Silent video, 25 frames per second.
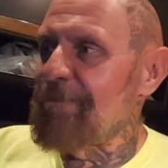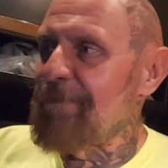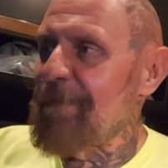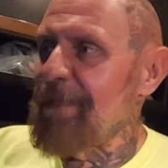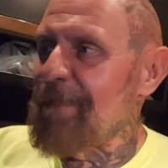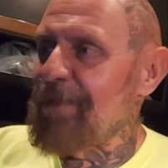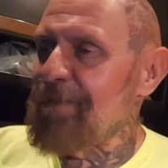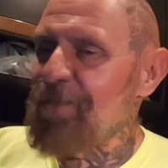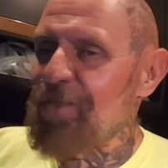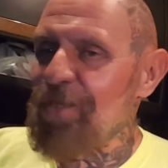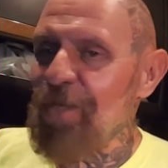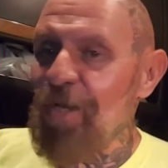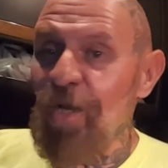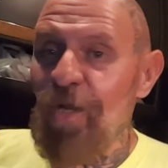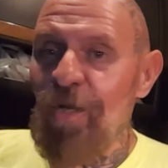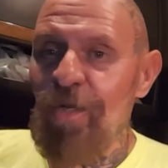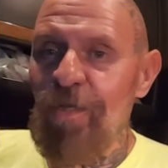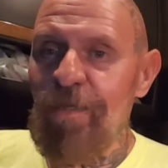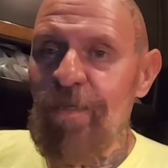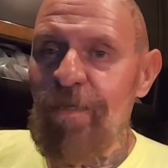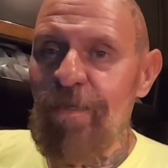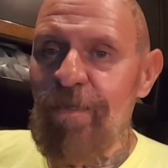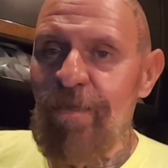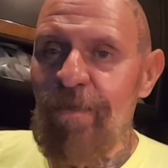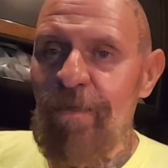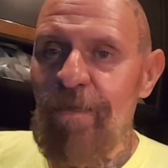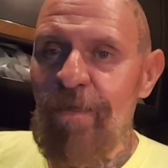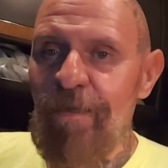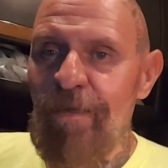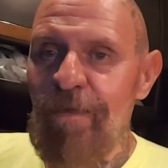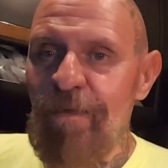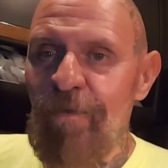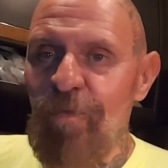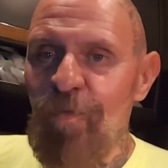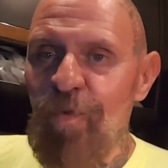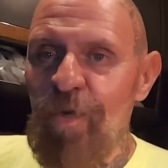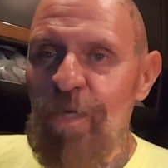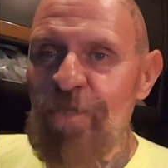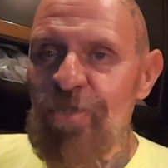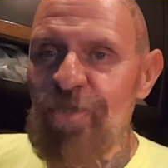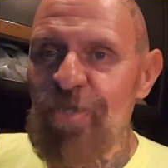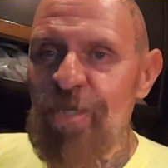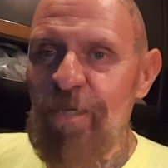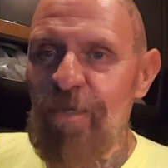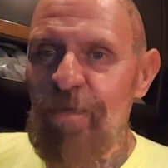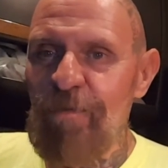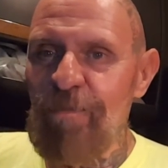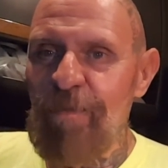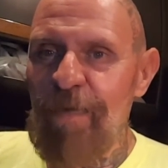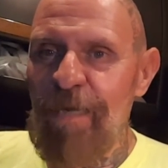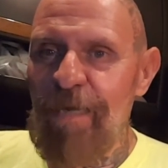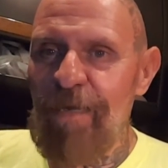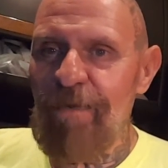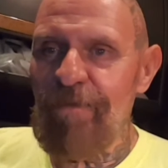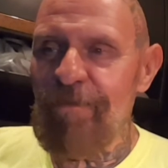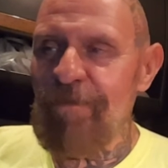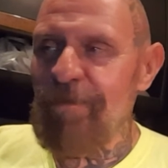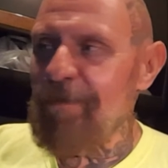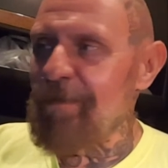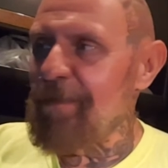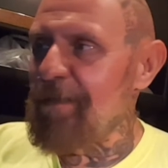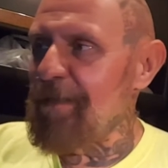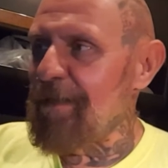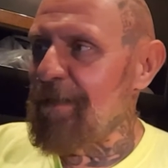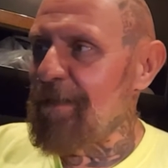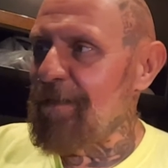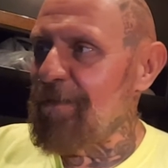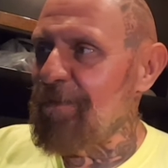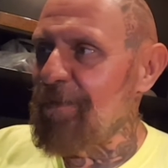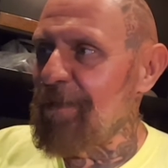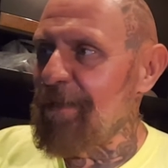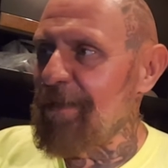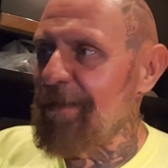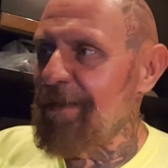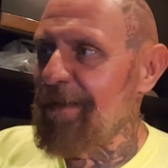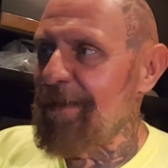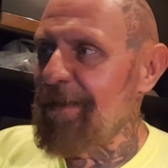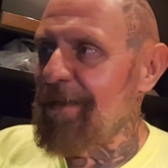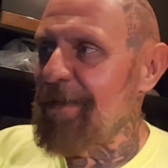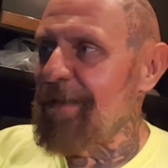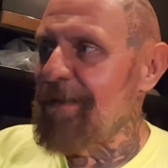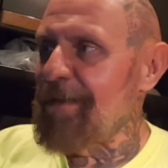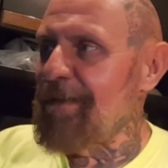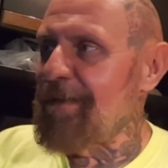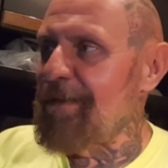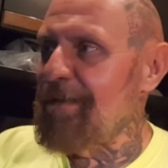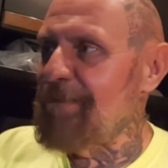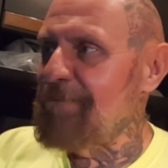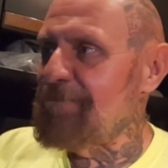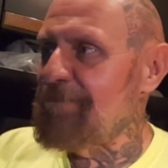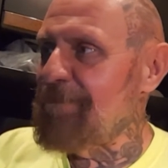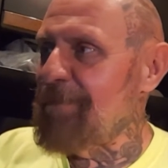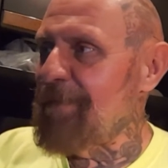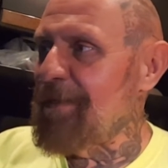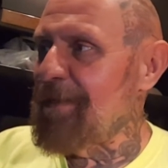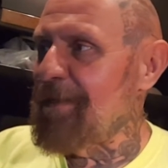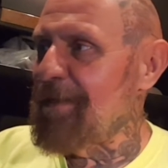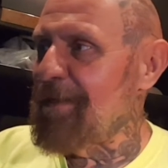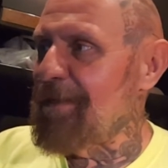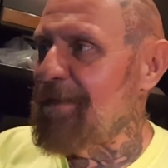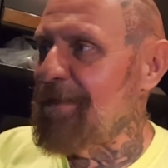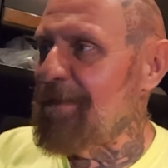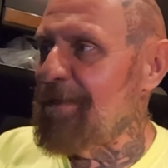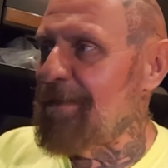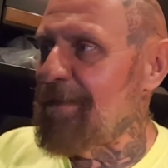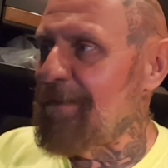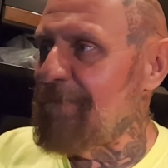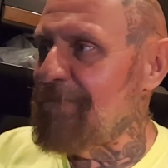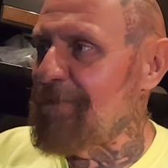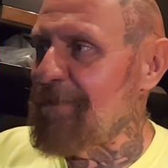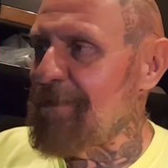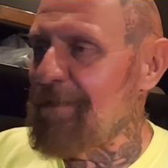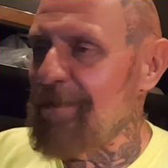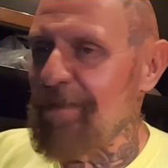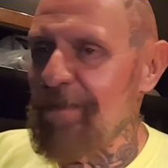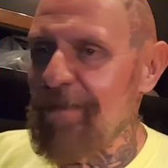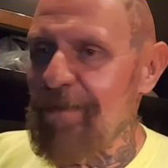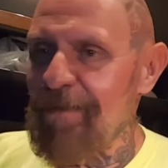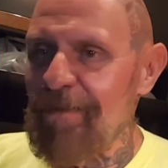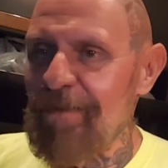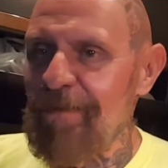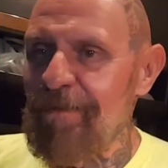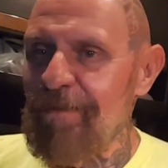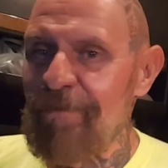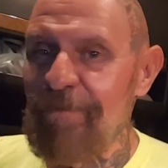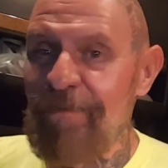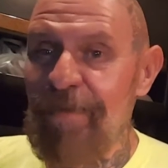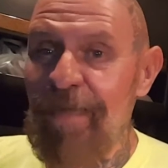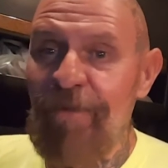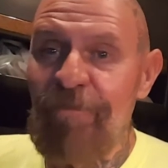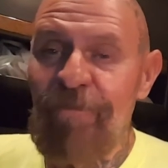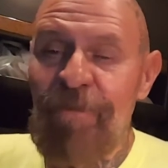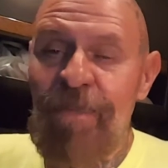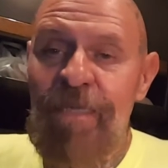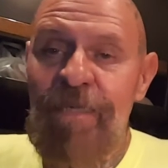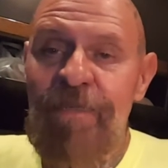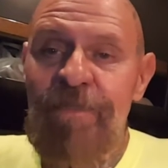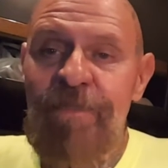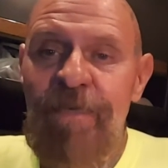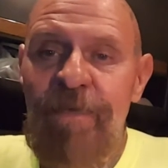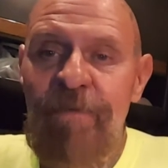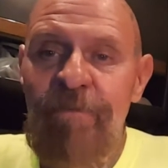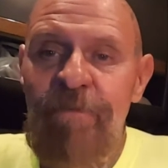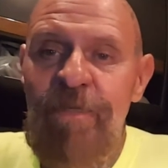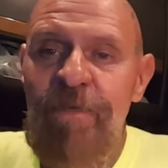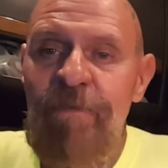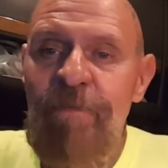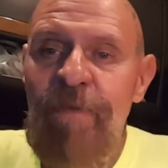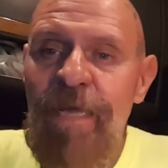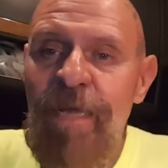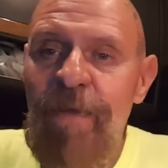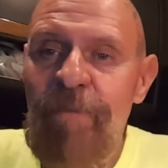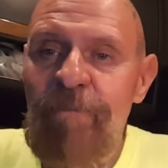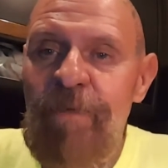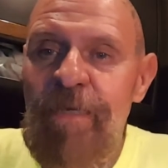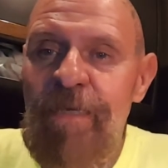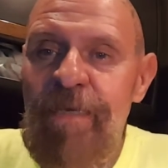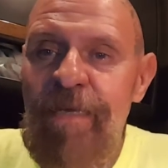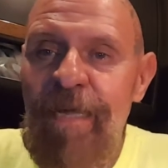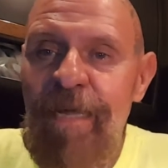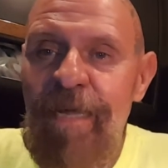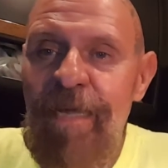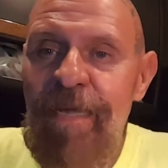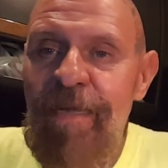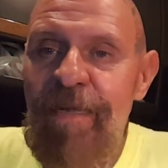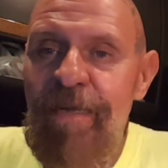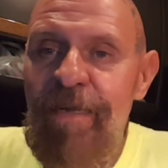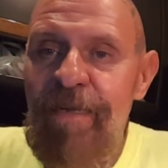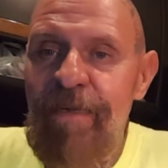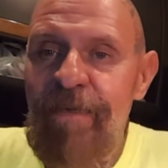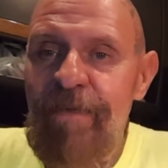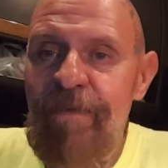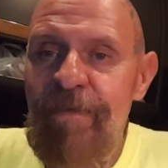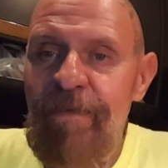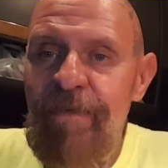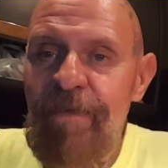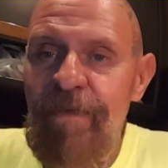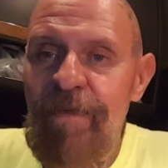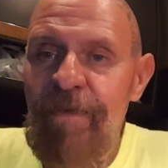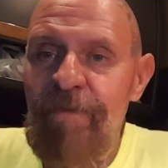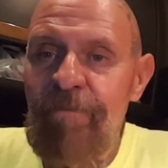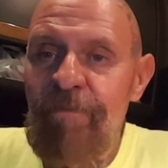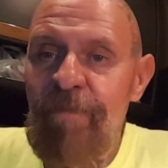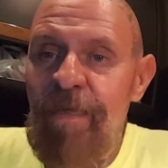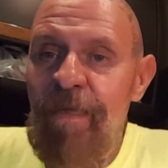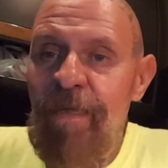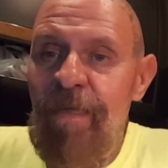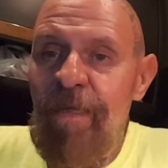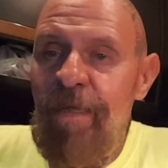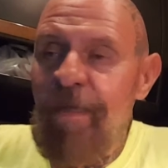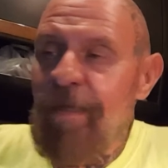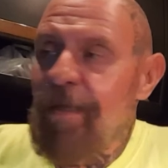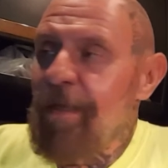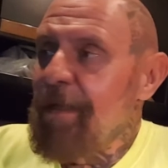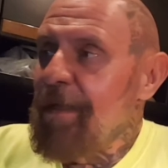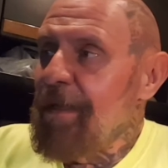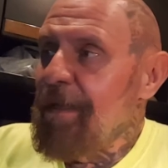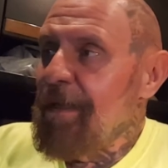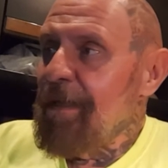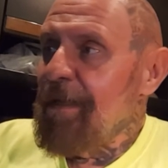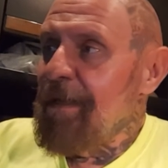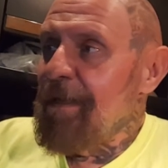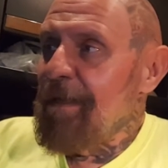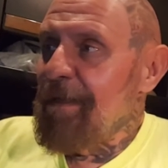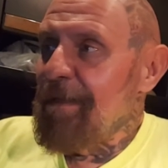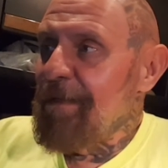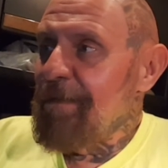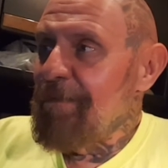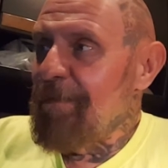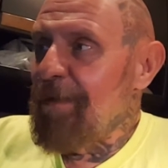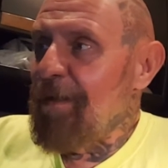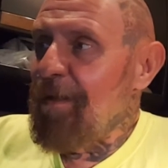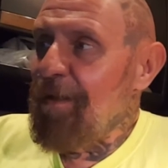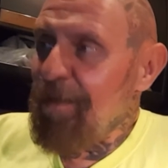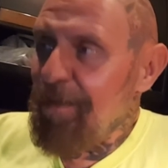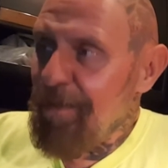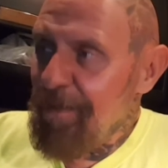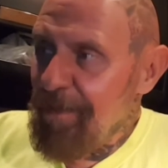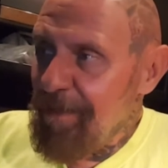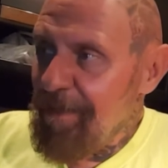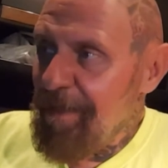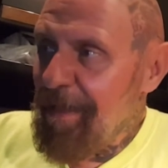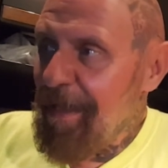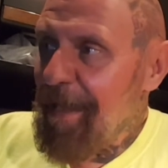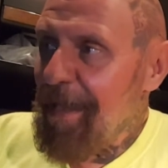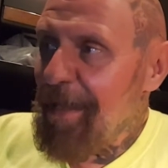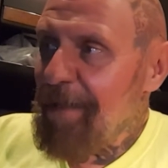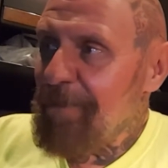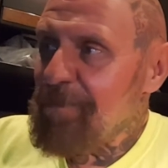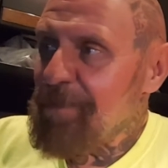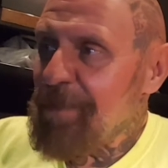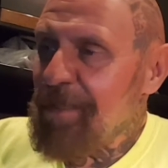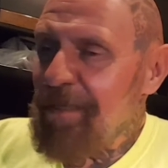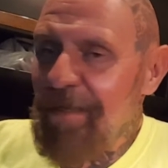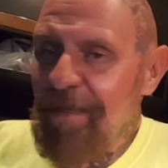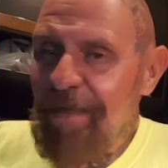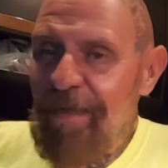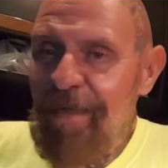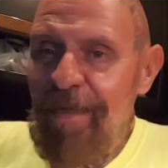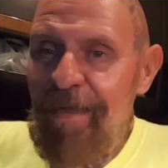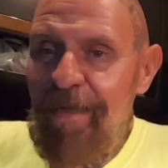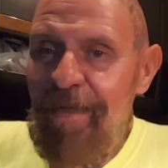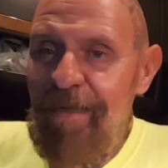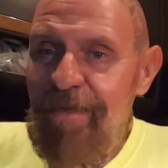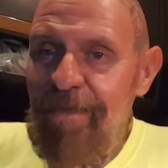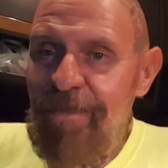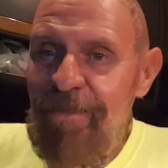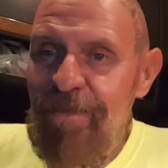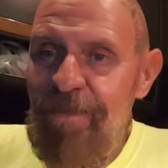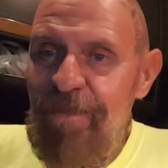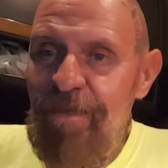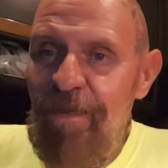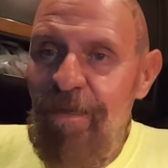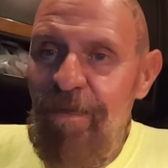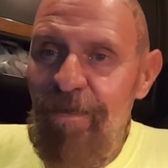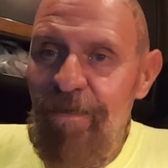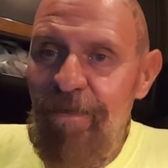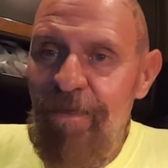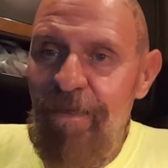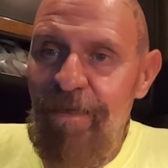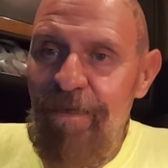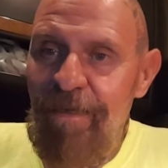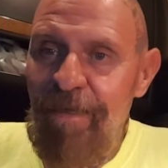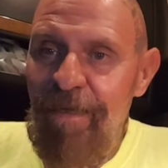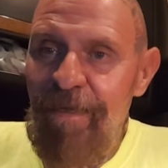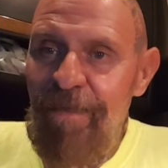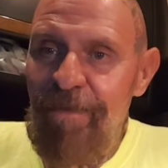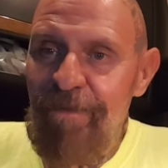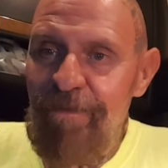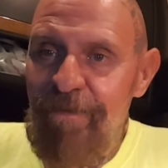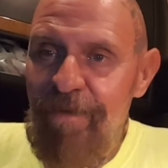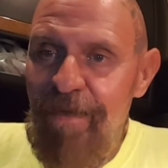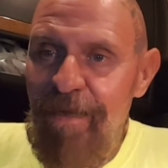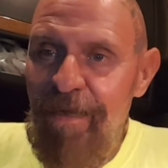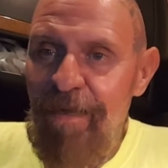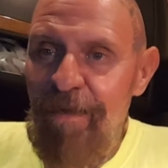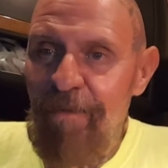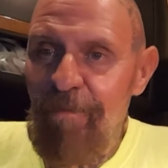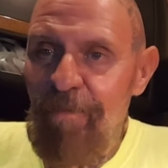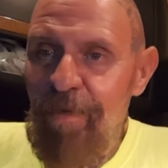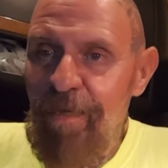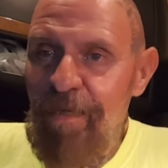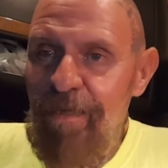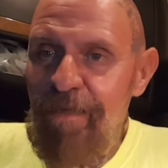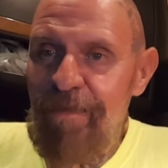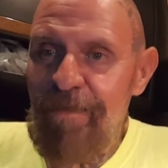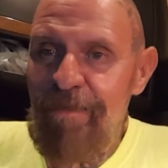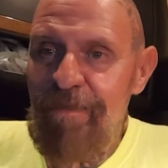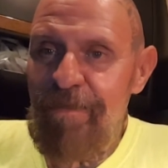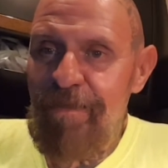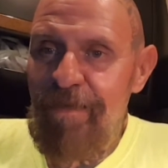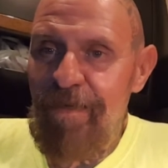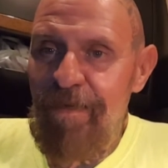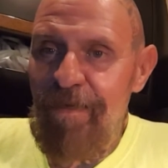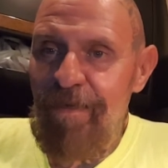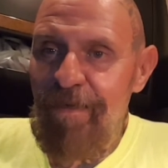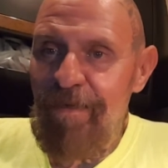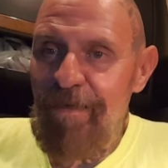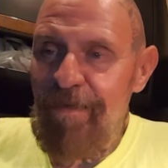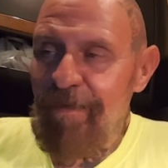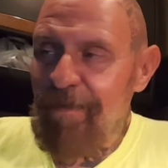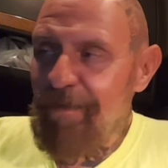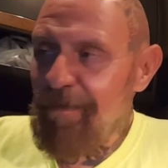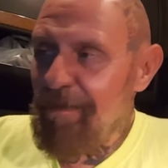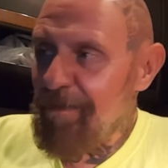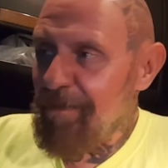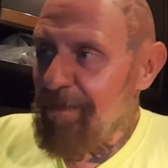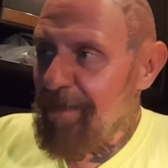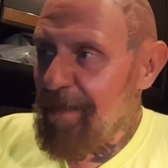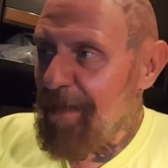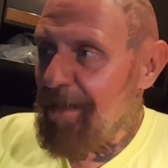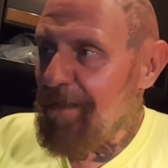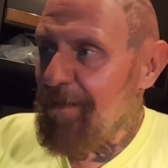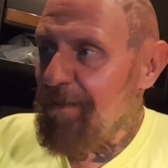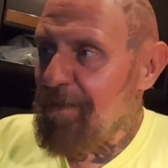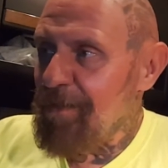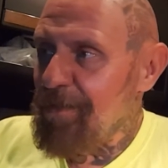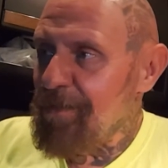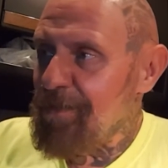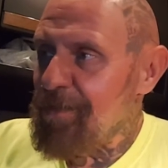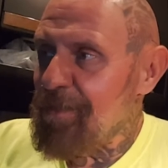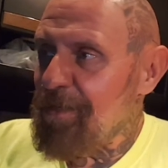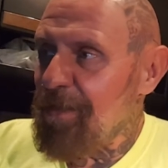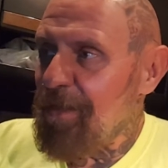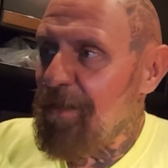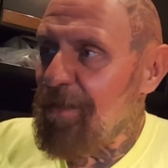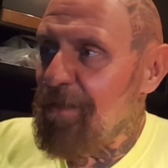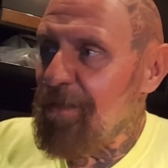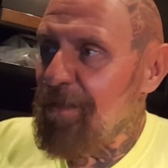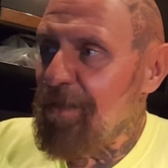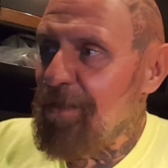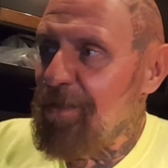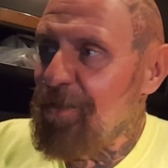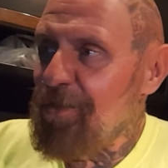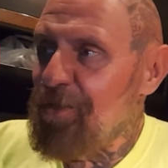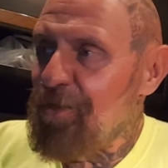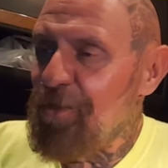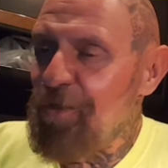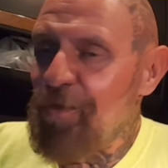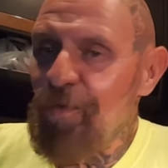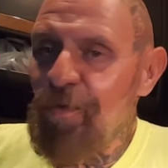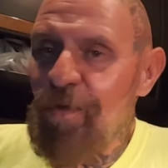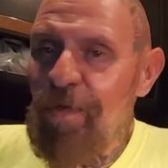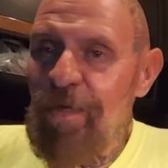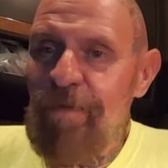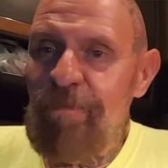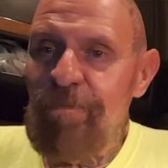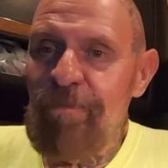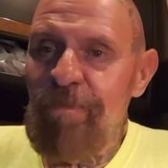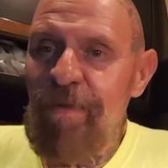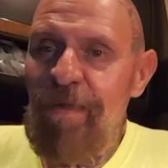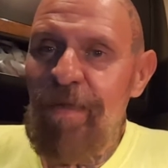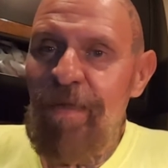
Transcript: installed in the windshield mount that I already had, and everything everything seems to be up to date, and uh, all of the apps that I had installed on the other tablet uh, are now installed on the new one.